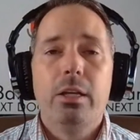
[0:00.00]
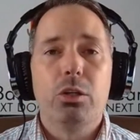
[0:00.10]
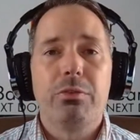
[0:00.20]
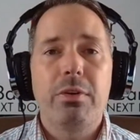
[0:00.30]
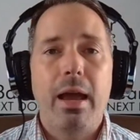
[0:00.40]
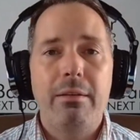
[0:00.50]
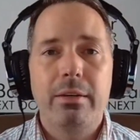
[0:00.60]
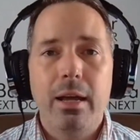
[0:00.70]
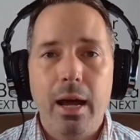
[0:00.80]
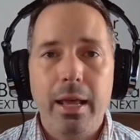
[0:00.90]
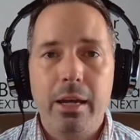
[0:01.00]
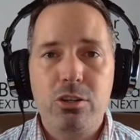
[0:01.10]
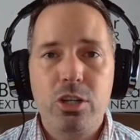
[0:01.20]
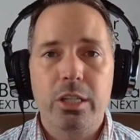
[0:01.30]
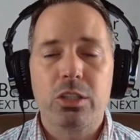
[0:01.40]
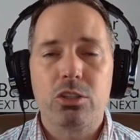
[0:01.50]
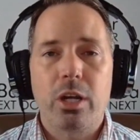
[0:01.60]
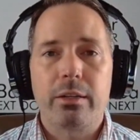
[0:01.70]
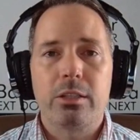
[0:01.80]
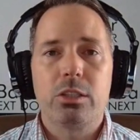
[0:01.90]
So, if you have not had a chance to
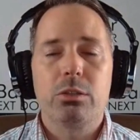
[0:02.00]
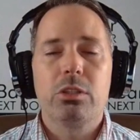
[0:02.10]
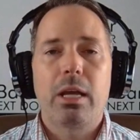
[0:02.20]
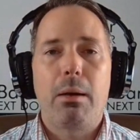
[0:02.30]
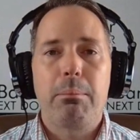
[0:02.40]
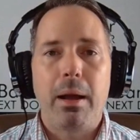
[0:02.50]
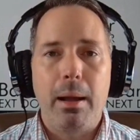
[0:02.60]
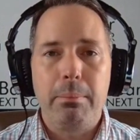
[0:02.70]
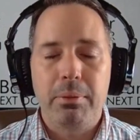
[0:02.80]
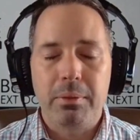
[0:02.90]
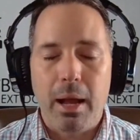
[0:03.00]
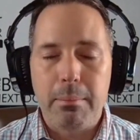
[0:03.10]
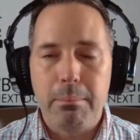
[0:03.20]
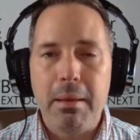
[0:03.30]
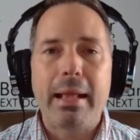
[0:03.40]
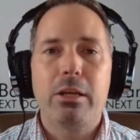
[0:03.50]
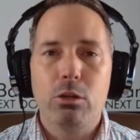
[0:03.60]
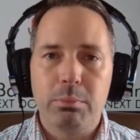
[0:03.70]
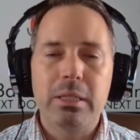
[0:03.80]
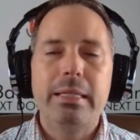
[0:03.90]
check that series out, I I beg
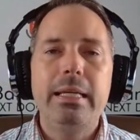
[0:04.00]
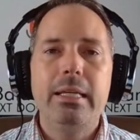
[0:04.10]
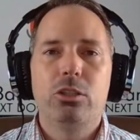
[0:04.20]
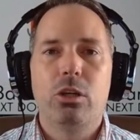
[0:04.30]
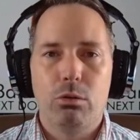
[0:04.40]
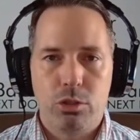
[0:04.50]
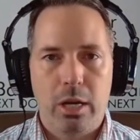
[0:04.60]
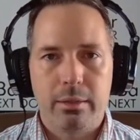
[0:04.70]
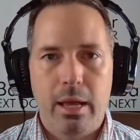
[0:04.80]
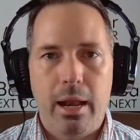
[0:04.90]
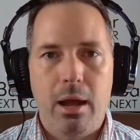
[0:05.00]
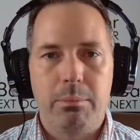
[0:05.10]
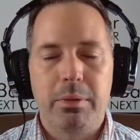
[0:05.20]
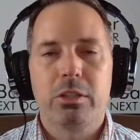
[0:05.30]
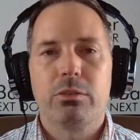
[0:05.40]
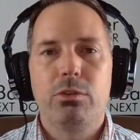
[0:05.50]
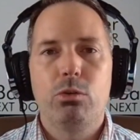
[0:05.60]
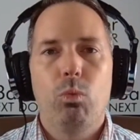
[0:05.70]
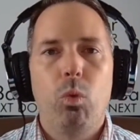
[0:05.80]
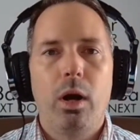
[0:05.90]
you, please go check that out because if
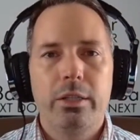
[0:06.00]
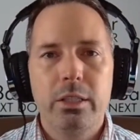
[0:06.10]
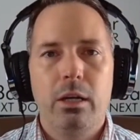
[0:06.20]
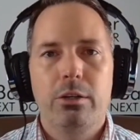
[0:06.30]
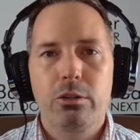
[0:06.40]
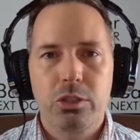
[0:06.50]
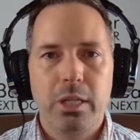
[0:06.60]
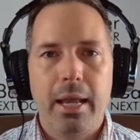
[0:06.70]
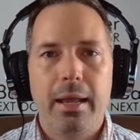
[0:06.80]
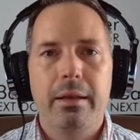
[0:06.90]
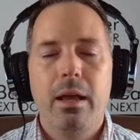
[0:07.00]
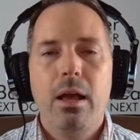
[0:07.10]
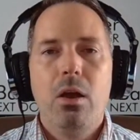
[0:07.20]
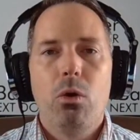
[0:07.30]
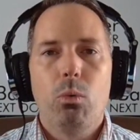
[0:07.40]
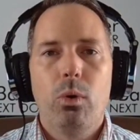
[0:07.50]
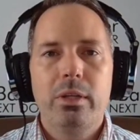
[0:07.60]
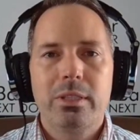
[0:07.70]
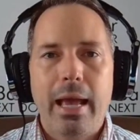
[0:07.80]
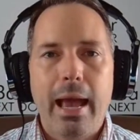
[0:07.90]
you want to understand what
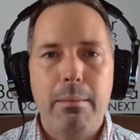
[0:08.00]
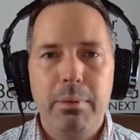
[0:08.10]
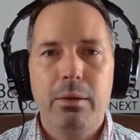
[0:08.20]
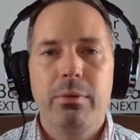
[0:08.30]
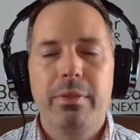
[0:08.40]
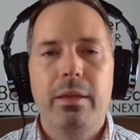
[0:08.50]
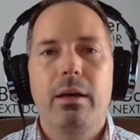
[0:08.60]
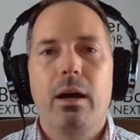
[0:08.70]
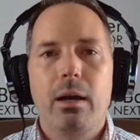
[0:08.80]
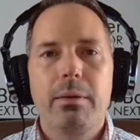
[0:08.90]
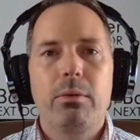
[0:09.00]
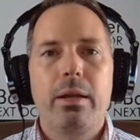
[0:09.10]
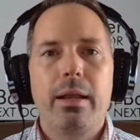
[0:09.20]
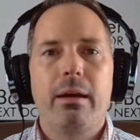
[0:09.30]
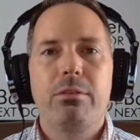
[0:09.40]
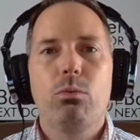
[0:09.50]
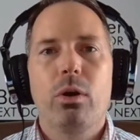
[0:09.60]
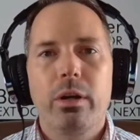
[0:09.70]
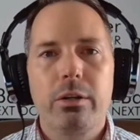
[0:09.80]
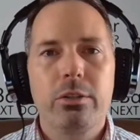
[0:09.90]
is happening with the economy right now, if you
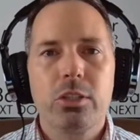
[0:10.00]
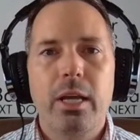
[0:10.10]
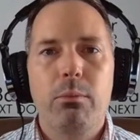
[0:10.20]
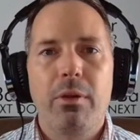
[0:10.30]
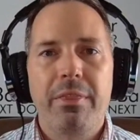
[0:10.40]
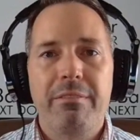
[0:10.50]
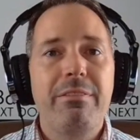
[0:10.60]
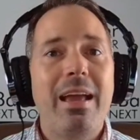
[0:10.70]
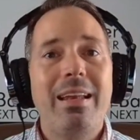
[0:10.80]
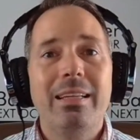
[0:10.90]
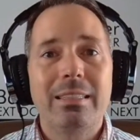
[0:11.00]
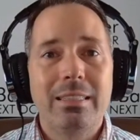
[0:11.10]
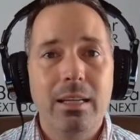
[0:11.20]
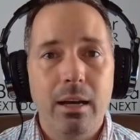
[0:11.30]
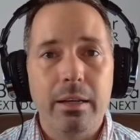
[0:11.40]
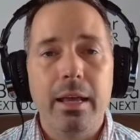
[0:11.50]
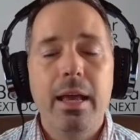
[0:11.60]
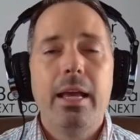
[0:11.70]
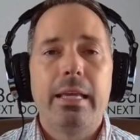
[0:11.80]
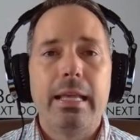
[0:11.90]
want to understand what the Fed has done,
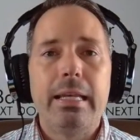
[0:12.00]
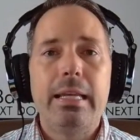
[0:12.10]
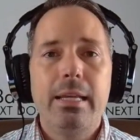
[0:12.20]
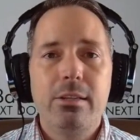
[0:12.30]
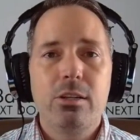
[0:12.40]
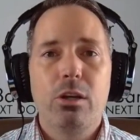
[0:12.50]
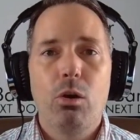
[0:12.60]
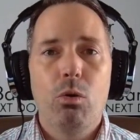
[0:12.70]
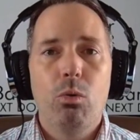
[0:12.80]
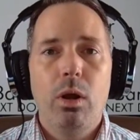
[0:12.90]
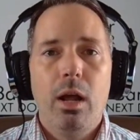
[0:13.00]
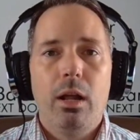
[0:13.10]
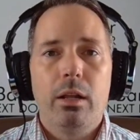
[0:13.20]
you need to go